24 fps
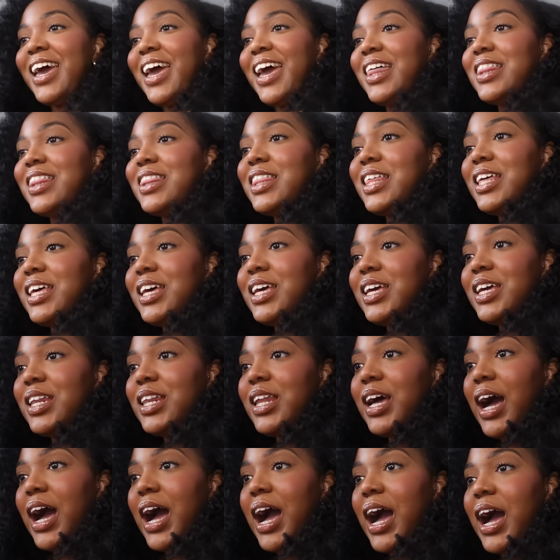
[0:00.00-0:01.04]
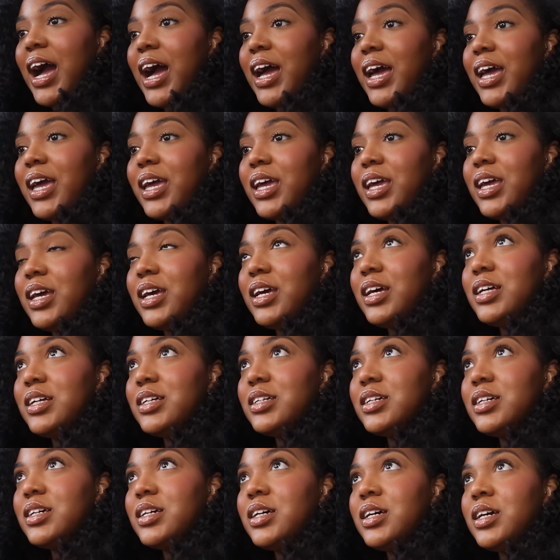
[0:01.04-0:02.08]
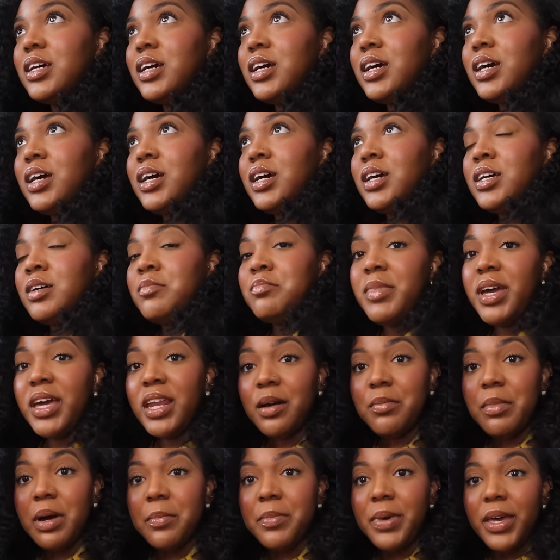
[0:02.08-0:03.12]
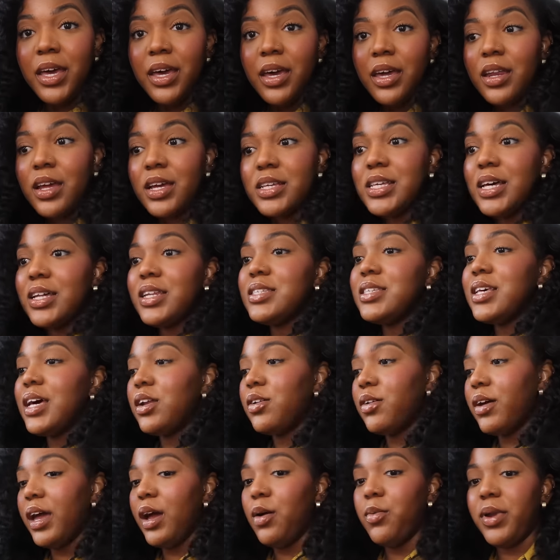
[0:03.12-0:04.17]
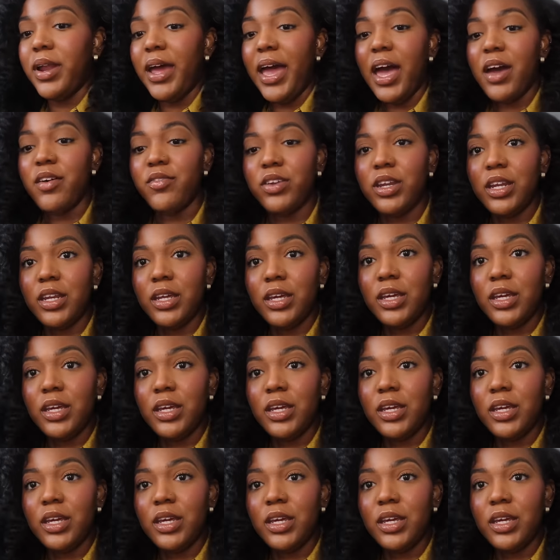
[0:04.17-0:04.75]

And then I made up my bed because I decided, okay, I want to have it in